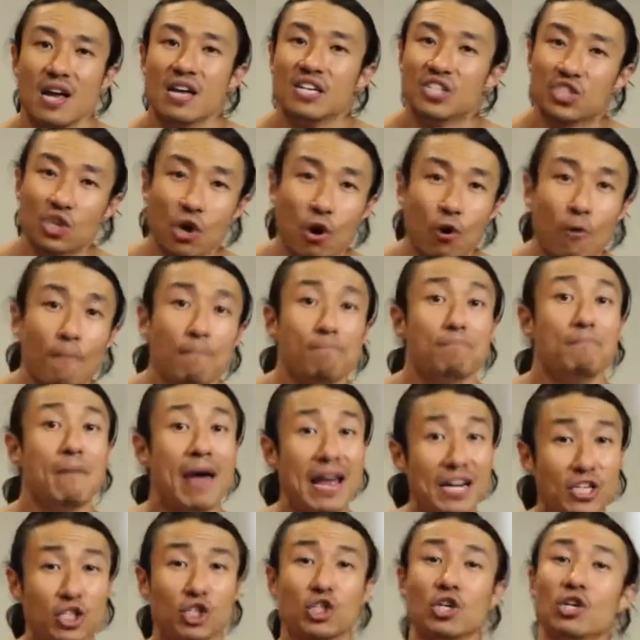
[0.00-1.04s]
So
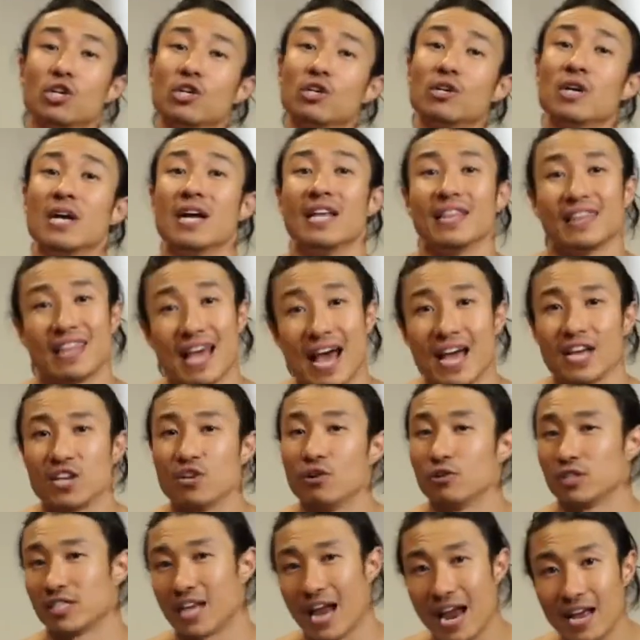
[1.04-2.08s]
make sure that
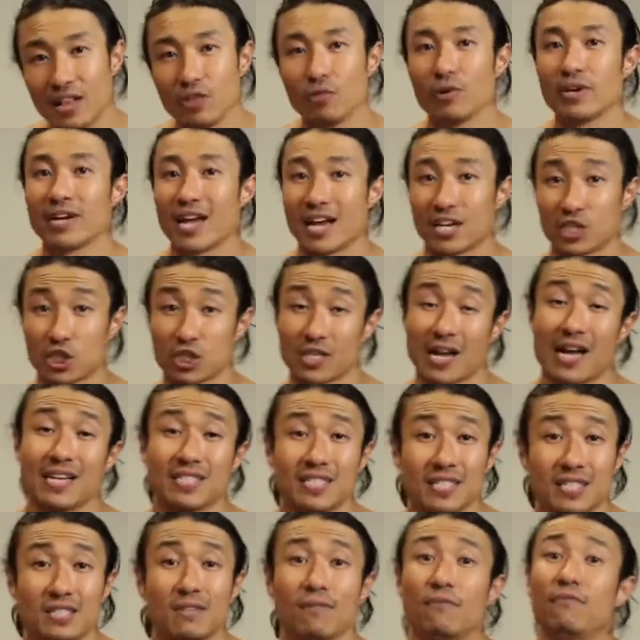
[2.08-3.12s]
you're tailoring
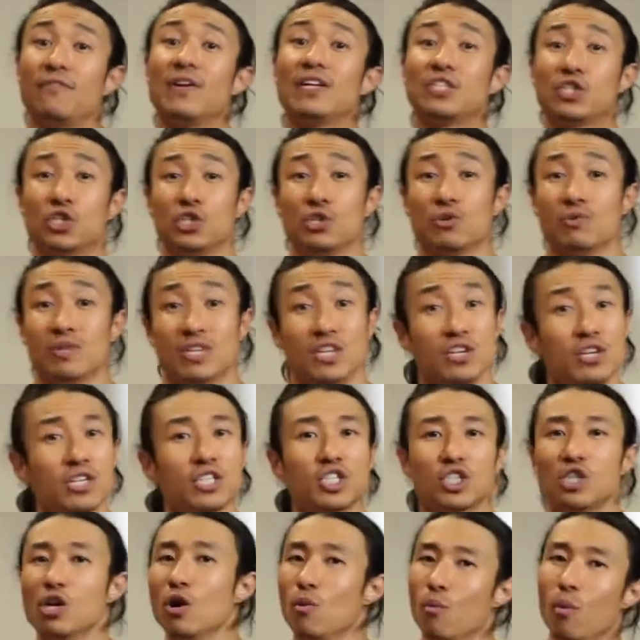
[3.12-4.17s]
exercises to fit you. And you can
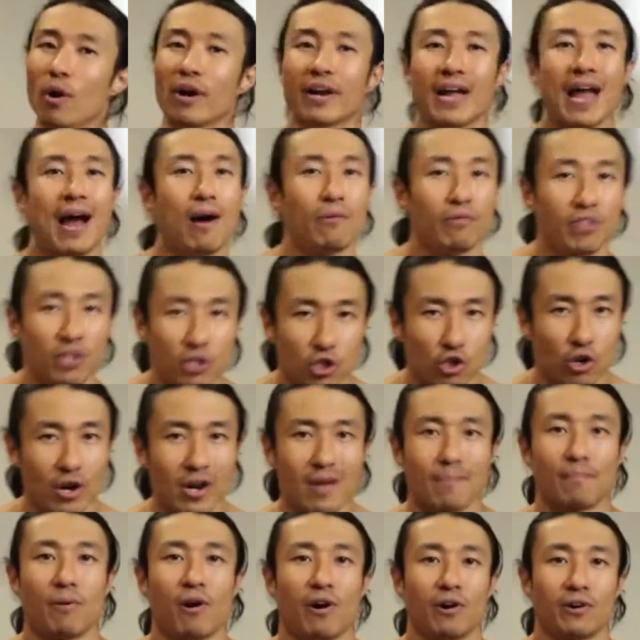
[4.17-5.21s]
still work out with your
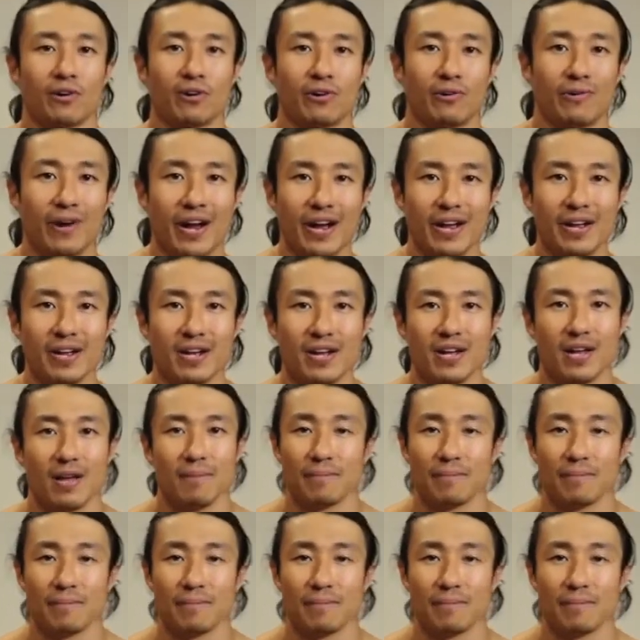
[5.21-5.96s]
training partner, right?